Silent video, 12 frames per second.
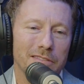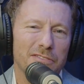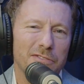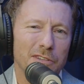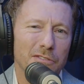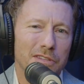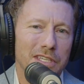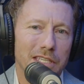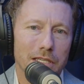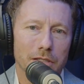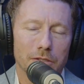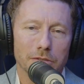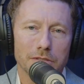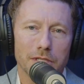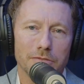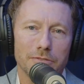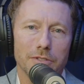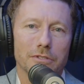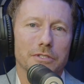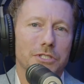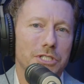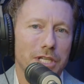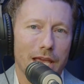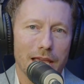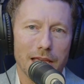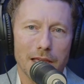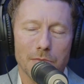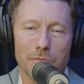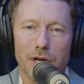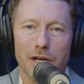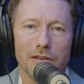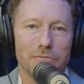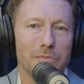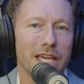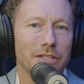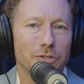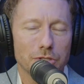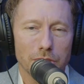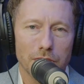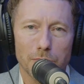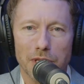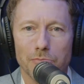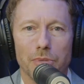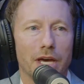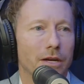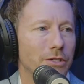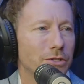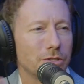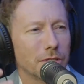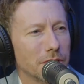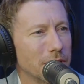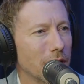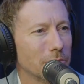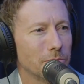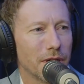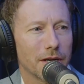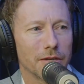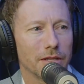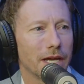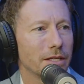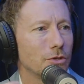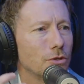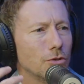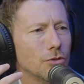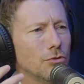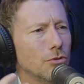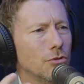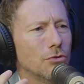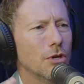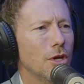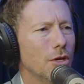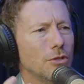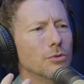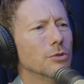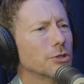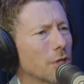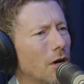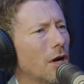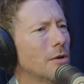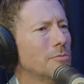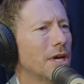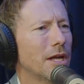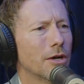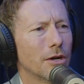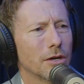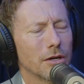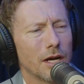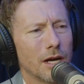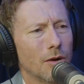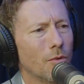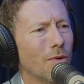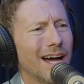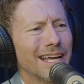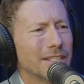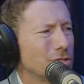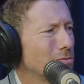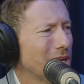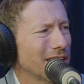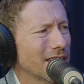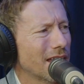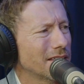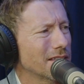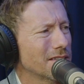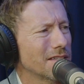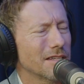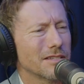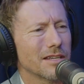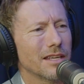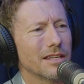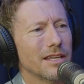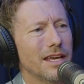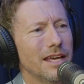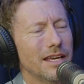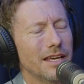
feel the guilt and feel the shame of, man, you should have been better. You should have done better. Like you were taught better. Why did you make that decision?